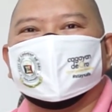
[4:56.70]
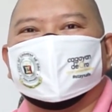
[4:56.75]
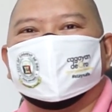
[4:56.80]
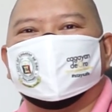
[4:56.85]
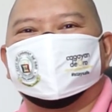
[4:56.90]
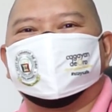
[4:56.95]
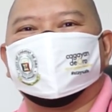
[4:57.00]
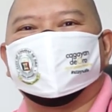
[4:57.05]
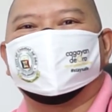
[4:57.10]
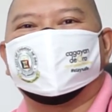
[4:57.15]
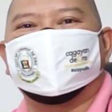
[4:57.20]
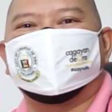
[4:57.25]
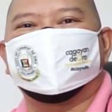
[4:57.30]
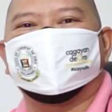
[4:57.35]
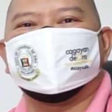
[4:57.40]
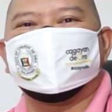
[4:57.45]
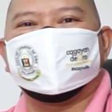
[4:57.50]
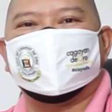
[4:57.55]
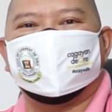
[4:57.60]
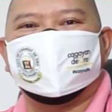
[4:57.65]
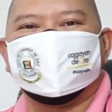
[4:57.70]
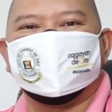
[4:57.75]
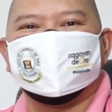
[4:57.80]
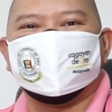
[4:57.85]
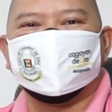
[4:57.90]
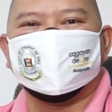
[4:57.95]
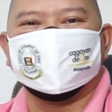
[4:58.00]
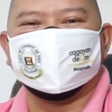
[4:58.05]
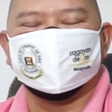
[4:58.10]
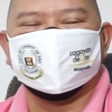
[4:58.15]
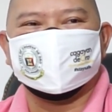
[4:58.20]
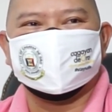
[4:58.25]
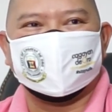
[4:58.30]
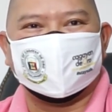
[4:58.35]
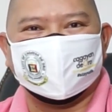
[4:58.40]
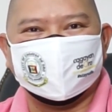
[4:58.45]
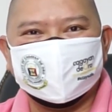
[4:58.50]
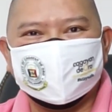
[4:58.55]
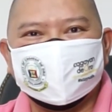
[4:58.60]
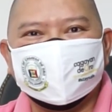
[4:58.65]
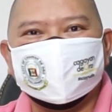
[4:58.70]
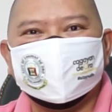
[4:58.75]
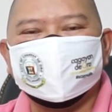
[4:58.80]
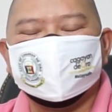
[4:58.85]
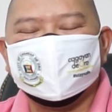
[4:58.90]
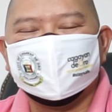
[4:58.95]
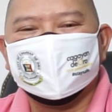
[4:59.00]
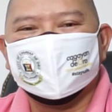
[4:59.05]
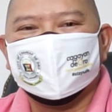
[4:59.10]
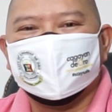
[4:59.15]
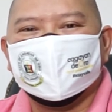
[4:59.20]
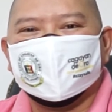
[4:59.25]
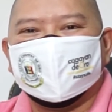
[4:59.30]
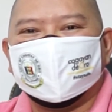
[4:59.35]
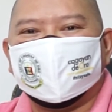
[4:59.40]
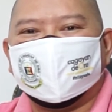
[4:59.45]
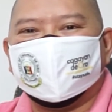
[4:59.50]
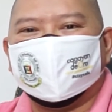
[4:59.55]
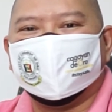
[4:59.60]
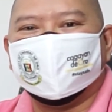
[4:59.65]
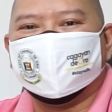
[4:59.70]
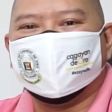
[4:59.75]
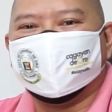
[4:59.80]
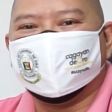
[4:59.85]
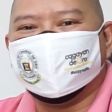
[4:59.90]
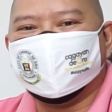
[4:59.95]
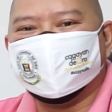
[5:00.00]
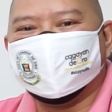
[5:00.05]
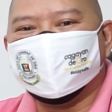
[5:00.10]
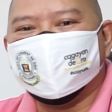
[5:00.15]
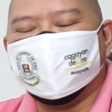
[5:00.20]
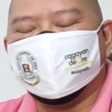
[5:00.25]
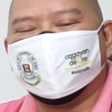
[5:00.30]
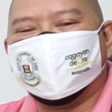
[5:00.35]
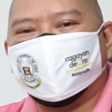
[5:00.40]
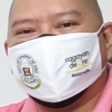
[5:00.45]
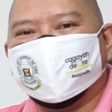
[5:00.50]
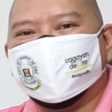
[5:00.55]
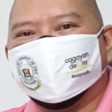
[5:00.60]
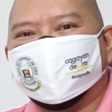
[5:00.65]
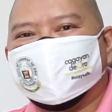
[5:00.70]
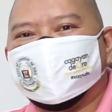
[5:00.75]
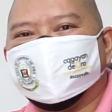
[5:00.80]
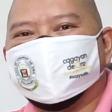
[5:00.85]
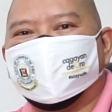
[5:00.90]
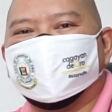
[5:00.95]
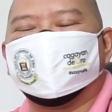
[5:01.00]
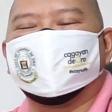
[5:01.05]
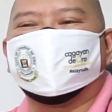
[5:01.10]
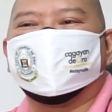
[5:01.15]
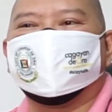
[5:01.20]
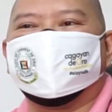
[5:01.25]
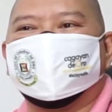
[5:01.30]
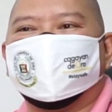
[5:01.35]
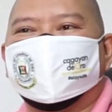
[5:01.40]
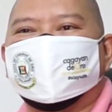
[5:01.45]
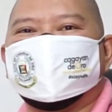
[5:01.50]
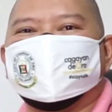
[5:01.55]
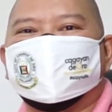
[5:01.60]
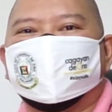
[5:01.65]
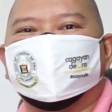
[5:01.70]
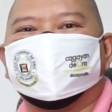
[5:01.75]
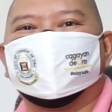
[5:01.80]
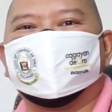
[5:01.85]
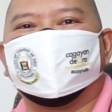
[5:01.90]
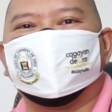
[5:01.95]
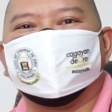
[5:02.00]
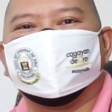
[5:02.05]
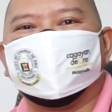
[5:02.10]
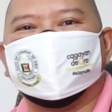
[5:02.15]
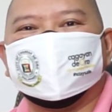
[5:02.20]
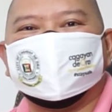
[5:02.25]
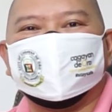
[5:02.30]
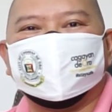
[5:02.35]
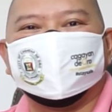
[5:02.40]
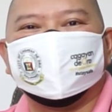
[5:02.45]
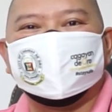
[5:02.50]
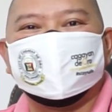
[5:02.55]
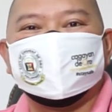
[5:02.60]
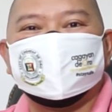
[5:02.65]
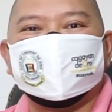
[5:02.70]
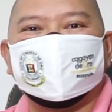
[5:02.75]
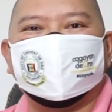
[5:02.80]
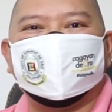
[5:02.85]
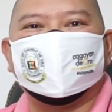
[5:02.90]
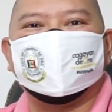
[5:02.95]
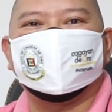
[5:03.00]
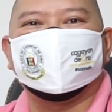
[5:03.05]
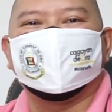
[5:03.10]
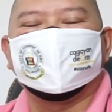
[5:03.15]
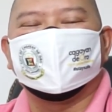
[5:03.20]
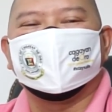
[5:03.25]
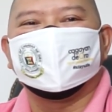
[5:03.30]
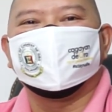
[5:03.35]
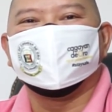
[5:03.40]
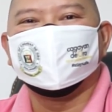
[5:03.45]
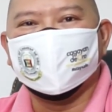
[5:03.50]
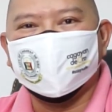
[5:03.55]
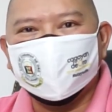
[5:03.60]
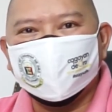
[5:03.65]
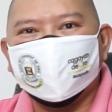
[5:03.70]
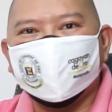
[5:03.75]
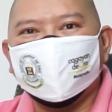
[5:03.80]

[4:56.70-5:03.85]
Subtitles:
if you want to change your society, I go by what Mother Teresa of Kolkata will say, go